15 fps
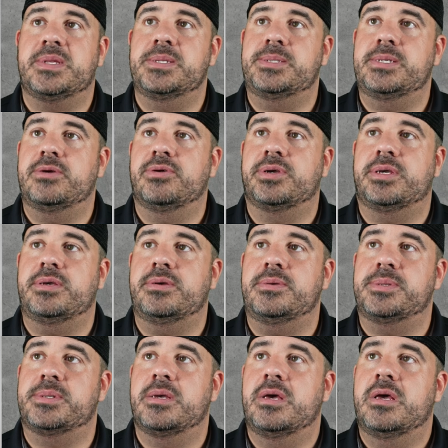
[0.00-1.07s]

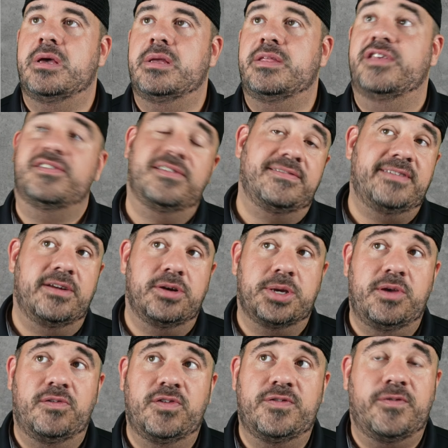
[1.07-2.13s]
Syracuse. This is
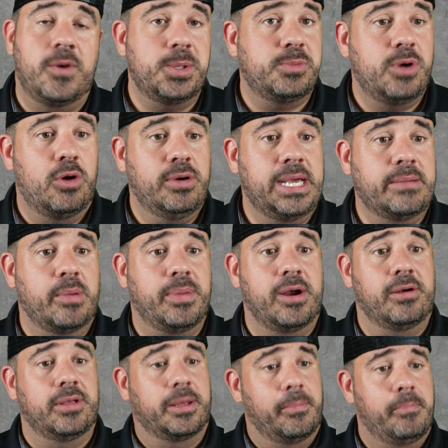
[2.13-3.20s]
Syracuse's first bro game,
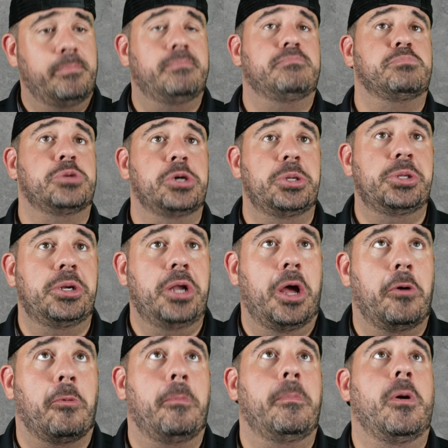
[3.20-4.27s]
apparently. Good to
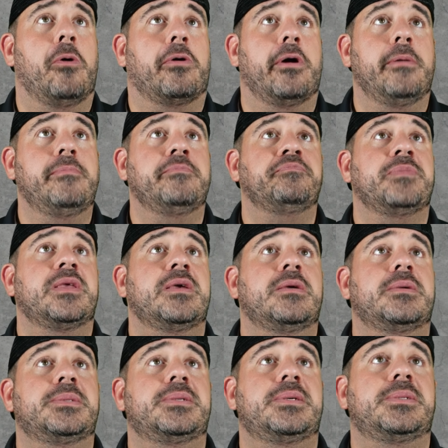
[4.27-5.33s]
know. Okay.
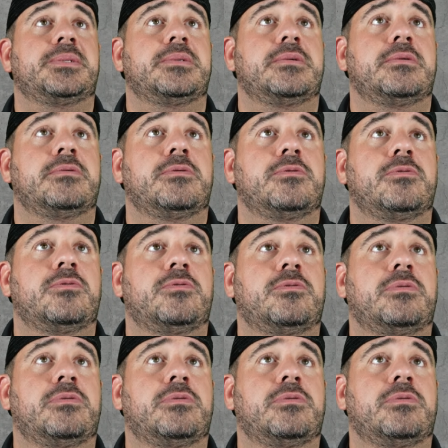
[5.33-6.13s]
TCU.